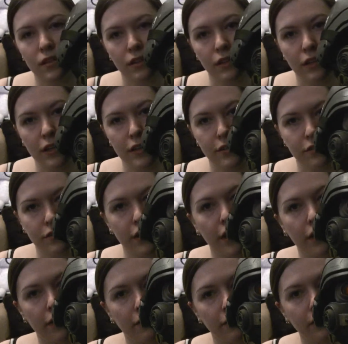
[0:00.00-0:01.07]
Legendary
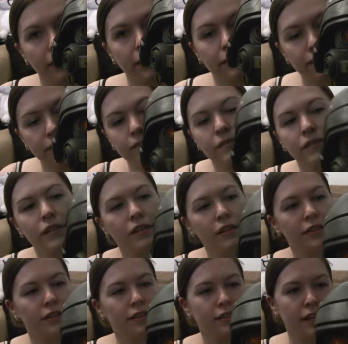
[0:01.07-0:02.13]
Halo 3,
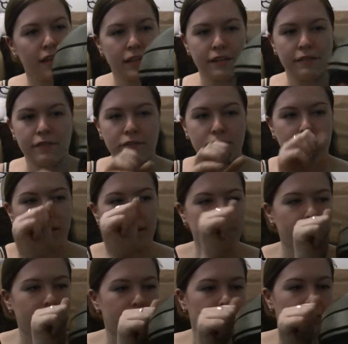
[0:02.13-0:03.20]
because he actually feels quite
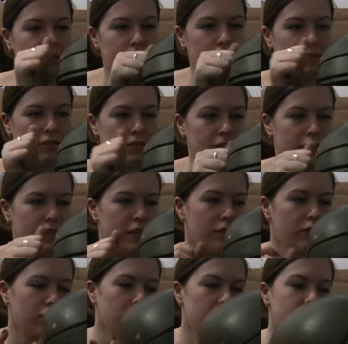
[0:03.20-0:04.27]
hefty.
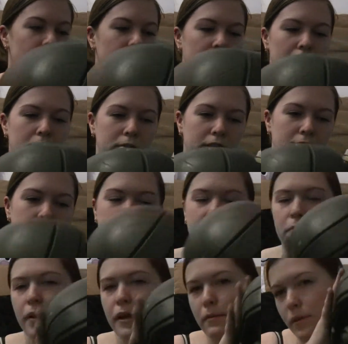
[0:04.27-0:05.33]
Although he's got games in him, so he
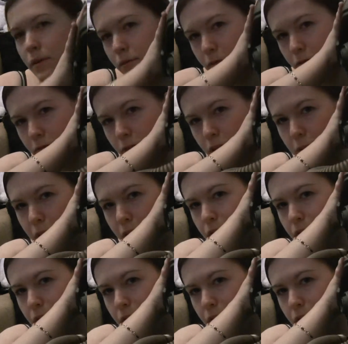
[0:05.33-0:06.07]
may